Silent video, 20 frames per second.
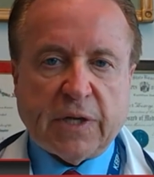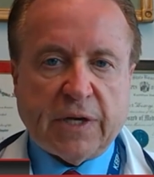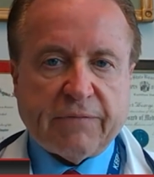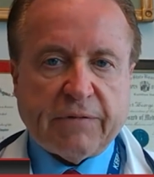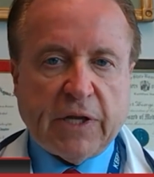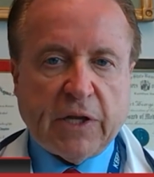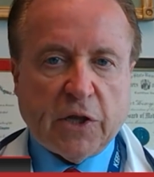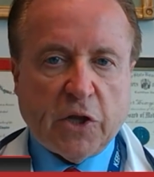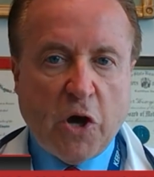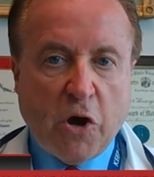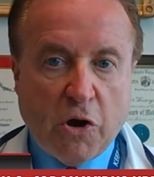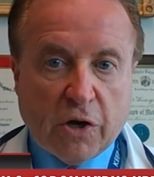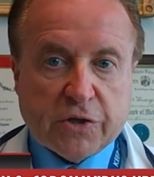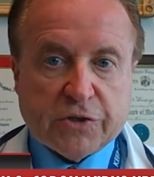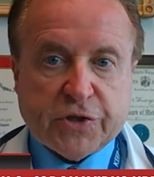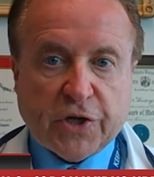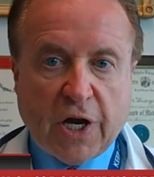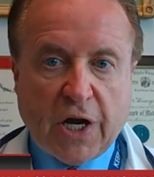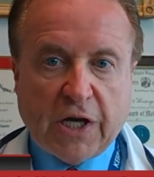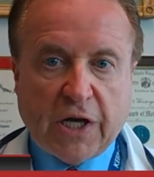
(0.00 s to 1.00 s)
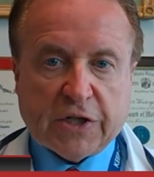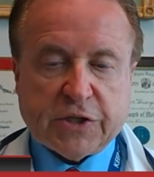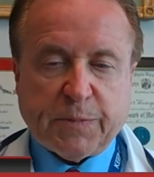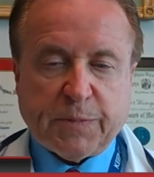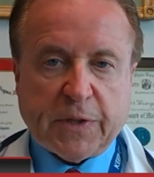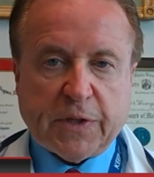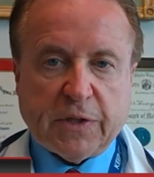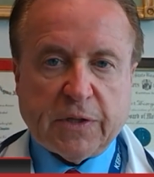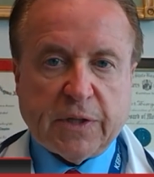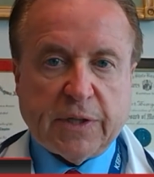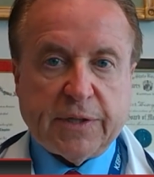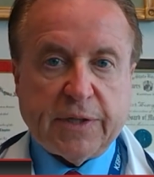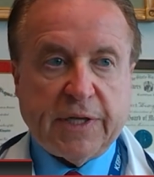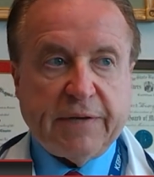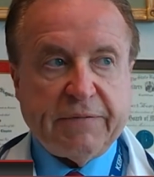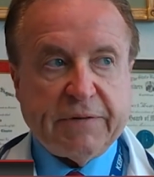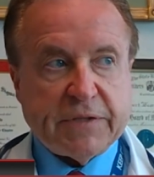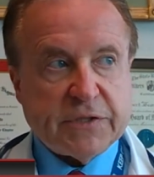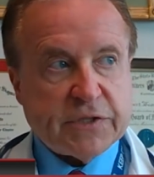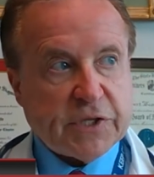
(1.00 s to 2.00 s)
every large hospital, and
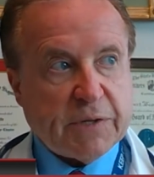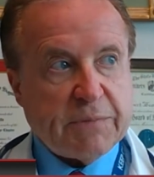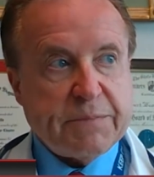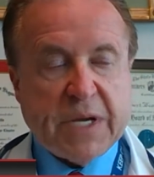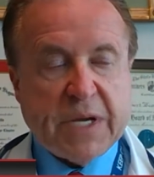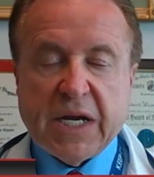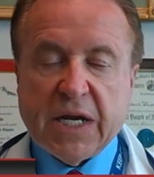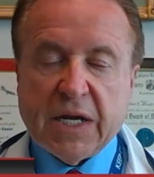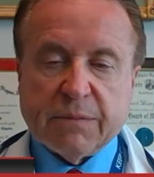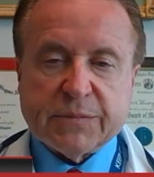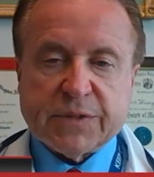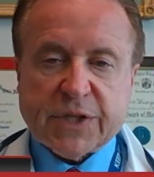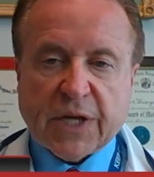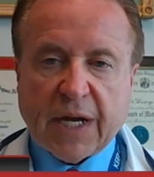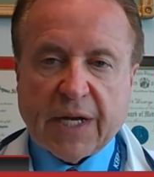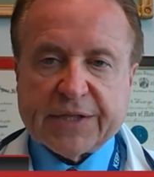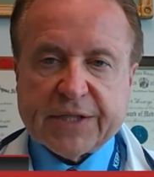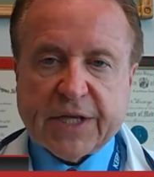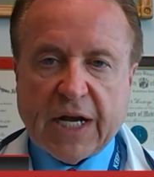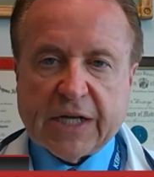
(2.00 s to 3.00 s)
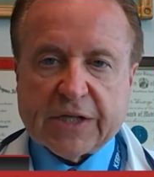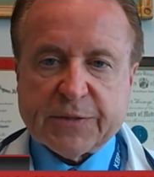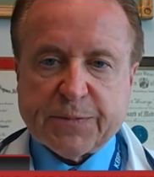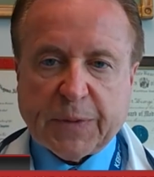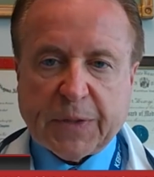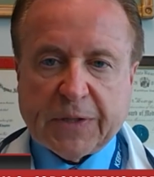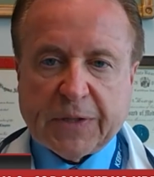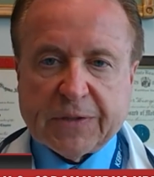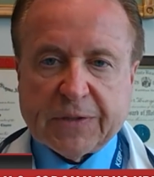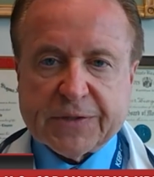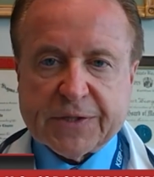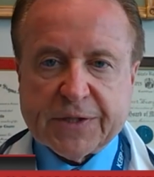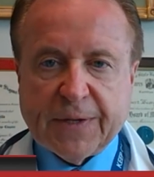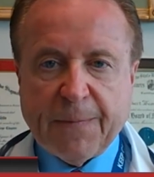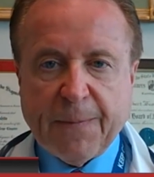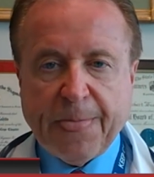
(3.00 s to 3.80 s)
even some medium-sized hospitals